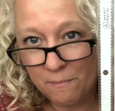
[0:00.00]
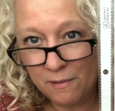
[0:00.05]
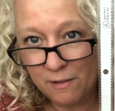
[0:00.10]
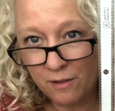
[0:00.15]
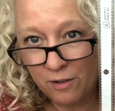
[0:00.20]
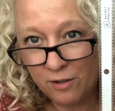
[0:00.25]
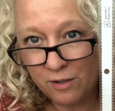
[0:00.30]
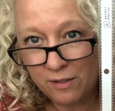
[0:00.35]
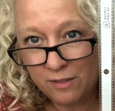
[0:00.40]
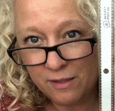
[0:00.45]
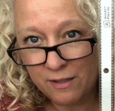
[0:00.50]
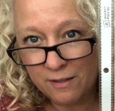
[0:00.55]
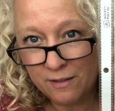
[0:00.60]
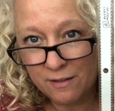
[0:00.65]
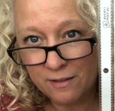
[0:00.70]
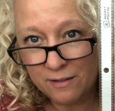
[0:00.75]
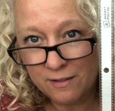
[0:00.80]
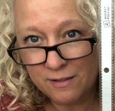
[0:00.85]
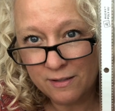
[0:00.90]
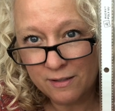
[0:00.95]
Look at the,
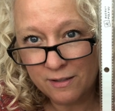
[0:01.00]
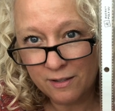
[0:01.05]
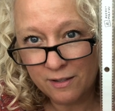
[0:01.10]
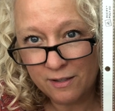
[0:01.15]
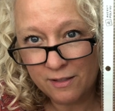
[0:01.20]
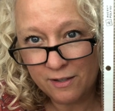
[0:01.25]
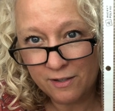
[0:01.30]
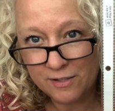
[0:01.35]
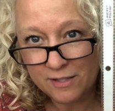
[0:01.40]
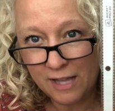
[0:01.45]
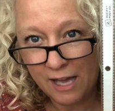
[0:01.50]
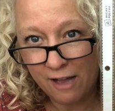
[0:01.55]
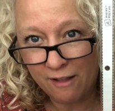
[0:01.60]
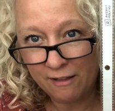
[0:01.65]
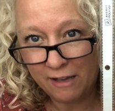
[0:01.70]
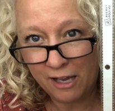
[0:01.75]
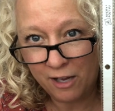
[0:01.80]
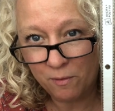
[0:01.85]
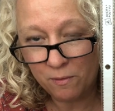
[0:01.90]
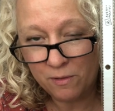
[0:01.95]
look at, there's the
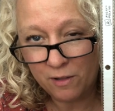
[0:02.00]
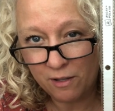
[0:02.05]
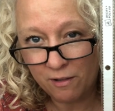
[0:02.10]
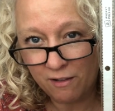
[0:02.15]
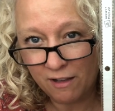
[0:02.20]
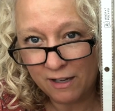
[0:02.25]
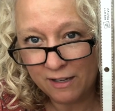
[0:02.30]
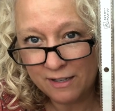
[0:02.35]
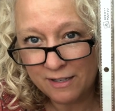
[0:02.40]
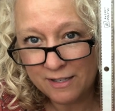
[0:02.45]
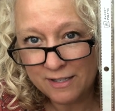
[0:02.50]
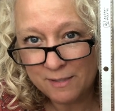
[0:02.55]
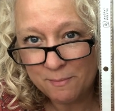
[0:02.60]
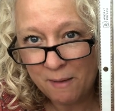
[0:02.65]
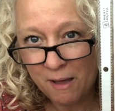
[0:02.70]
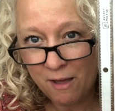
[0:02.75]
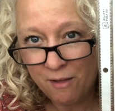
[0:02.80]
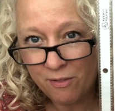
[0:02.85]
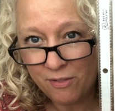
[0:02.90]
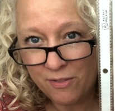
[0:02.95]
alligator with the clock in his
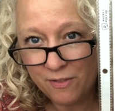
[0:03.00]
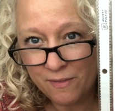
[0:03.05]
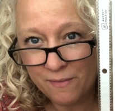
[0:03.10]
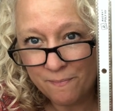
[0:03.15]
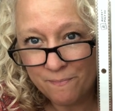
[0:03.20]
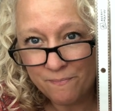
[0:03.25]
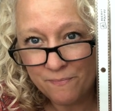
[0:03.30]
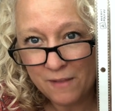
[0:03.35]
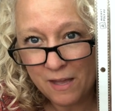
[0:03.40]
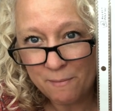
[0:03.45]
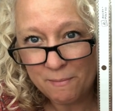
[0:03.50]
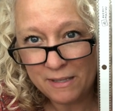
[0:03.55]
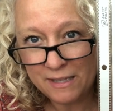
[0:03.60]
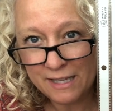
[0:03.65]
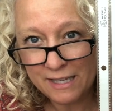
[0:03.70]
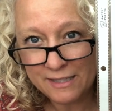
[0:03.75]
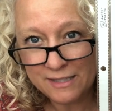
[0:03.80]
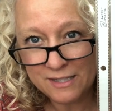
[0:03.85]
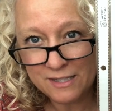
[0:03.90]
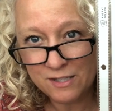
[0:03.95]
mouth. I mean,
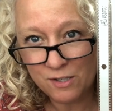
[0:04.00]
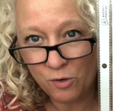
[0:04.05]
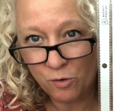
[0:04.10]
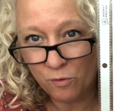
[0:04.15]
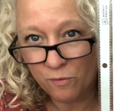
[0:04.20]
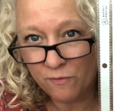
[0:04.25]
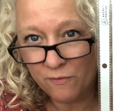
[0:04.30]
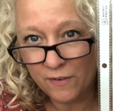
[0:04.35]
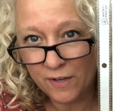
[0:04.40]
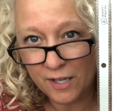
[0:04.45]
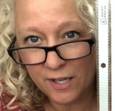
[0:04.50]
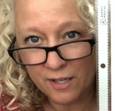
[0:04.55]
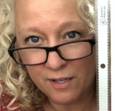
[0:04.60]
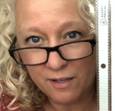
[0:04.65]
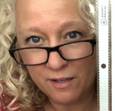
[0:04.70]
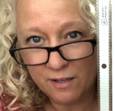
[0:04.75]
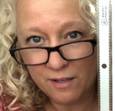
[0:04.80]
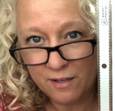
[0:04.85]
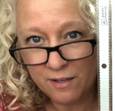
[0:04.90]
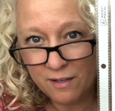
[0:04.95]
that's so
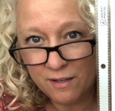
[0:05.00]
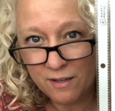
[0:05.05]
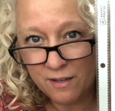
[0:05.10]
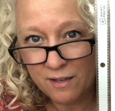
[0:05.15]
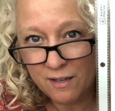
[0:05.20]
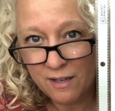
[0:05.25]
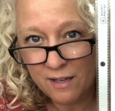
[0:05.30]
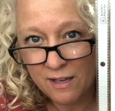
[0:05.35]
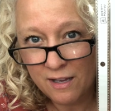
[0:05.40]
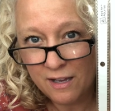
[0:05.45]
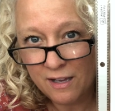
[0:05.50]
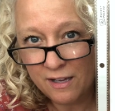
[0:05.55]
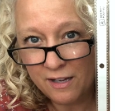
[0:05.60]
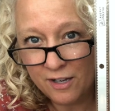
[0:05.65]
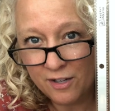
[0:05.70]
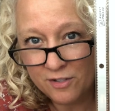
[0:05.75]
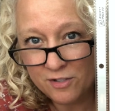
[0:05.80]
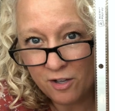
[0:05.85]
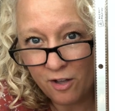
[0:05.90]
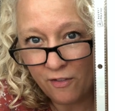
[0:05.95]
fun. And
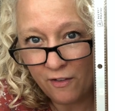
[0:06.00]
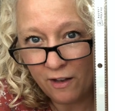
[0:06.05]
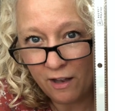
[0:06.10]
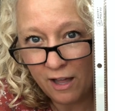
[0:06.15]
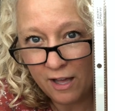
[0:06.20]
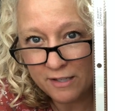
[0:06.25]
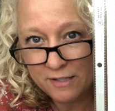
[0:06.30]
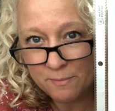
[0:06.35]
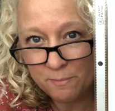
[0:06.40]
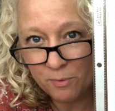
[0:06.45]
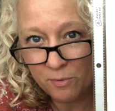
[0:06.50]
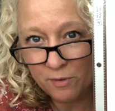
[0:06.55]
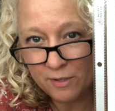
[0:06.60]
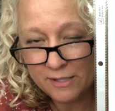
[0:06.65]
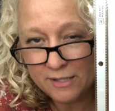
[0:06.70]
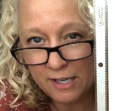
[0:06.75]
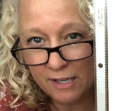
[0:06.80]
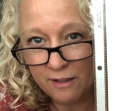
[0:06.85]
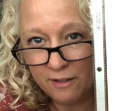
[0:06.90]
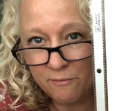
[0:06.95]
here's all the Lost
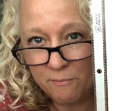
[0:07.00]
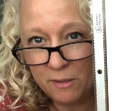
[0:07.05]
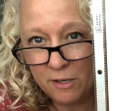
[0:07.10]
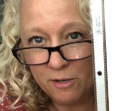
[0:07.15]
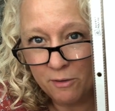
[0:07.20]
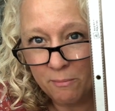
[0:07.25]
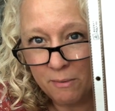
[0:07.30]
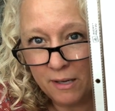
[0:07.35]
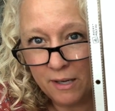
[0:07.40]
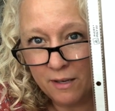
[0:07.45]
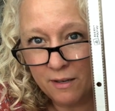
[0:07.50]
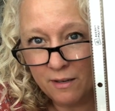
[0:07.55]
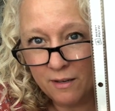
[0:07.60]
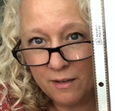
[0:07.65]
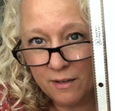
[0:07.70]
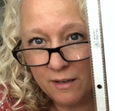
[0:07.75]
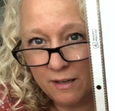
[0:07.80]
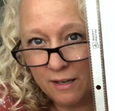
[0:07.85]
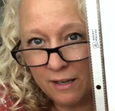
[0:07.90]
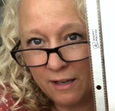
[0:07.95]
Boys. I love Peter Pan.
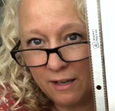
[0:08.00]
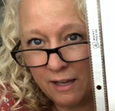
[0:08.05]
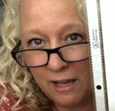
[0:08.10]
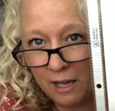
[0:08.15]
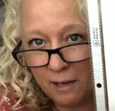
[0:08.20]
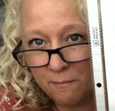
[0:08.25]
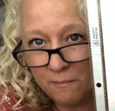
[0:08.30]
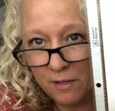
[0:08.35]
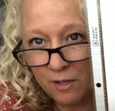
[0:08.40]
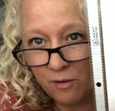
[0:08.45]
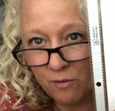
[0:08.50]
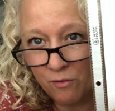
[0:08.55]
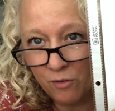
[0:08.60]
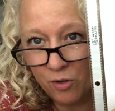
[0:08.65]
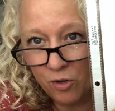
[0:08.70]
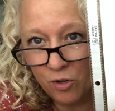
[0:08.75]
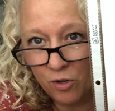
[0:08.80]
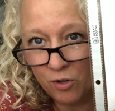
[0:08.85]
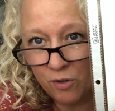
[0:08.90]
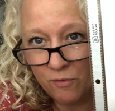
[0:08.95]
And Cap, you know, the
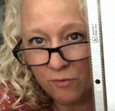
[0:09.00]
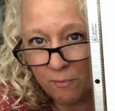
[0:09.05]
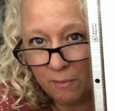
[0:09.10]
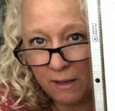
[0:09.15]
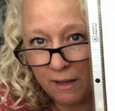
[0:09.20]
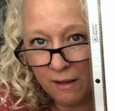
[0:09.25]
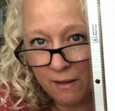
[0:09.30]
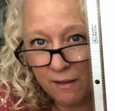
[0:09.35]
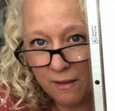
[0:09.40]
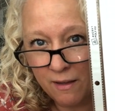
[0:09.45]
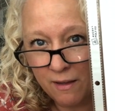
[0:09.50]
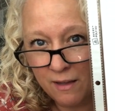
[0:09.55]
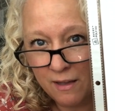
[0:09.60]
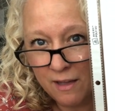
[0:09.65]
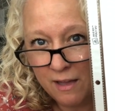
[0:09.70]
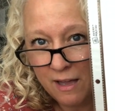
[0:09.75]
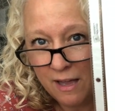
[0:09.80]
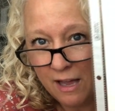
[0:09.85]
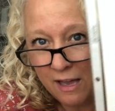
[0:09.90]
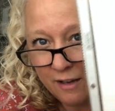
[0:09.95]
hook from,
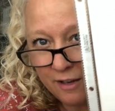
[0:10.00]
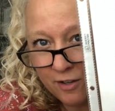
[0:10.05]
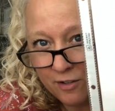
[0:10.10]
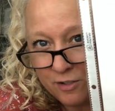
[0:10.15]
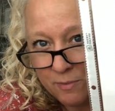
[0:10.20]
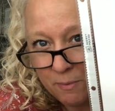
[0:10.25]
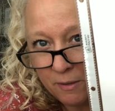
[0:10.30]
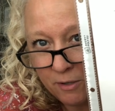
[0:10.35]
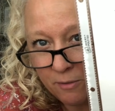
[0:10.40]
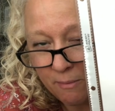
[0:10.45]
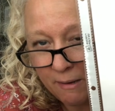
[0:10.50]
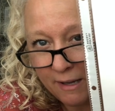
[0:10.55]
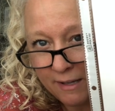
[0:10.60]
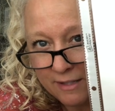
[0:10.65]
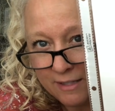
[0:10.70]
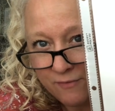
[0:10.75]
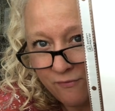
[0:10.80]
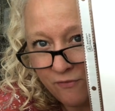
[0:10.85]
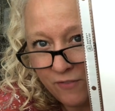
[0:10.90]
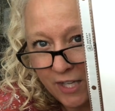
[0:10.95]
and here's Peter
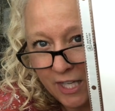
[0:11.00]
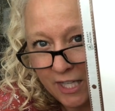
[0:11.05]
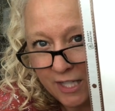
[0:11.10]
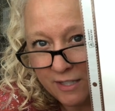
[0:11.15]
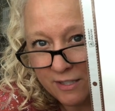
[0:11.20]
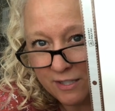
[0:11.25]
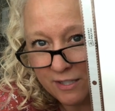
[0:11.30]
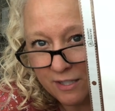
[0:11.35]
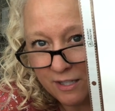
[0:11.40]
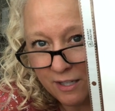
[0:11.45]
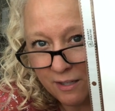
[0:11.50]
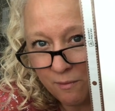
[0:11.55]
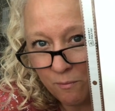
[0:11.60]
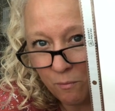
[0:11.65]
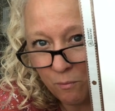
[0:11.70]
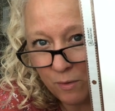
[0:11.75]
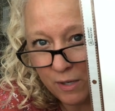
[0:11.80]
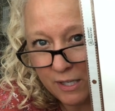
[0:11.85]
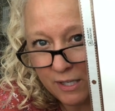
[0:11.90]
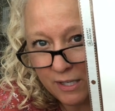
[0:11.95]
Pan's feet
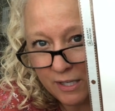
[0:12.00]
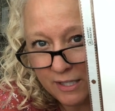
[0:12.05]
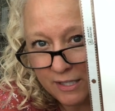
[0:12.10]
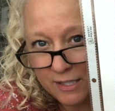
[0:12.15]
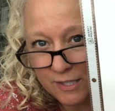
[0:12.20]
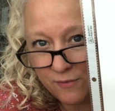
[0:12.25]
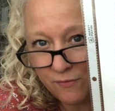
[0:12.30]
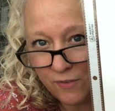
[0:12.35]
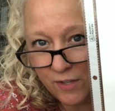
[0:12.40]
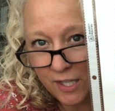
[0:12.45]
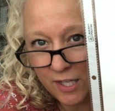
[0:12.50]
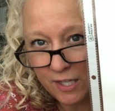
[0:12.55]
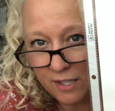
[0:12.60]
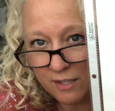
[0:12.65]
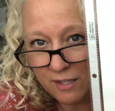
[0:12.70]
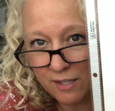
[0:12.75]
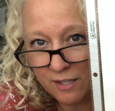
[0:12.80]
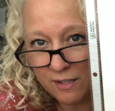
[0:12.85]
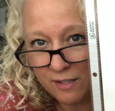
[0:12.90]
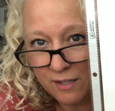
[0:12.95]
and Wendy's
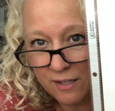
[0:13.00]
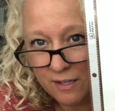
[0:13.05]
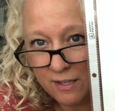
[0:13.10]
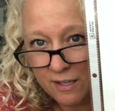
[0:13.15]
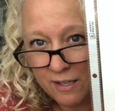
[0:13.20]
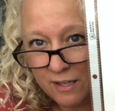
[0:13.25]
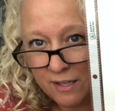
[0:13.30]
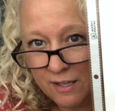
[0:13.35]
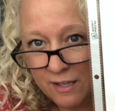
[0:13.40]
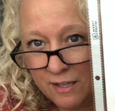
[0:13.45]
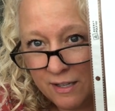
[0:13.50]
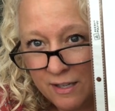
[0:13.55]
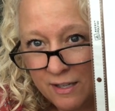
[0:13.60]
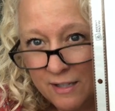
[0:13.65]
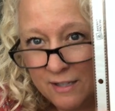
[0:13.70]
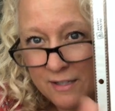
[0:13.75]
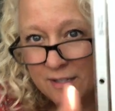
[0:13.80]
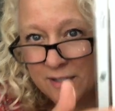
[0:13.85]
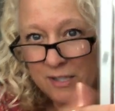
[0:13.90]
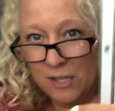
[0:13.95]
feet.
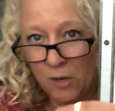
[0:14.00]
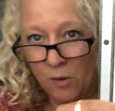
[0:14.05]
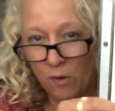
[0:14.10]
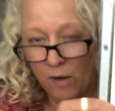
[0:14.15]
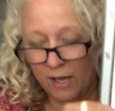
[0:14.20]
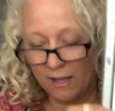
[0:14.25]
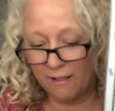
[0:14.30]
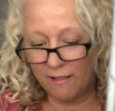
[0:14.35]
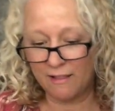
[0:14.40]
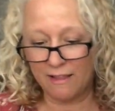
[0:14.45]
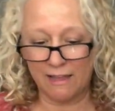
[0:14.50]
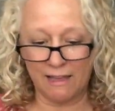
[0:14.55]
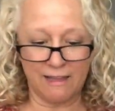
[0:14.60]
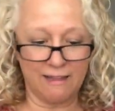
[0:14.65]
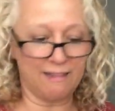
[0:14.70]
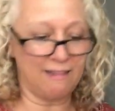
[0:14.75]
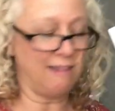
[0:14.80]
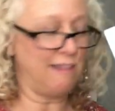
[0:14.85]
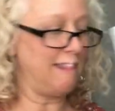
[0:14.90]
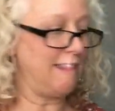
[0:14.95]
So I, I
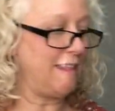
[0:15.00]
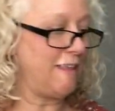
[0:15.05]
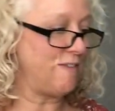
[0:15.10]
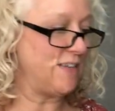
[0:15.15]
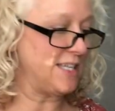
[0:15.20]
love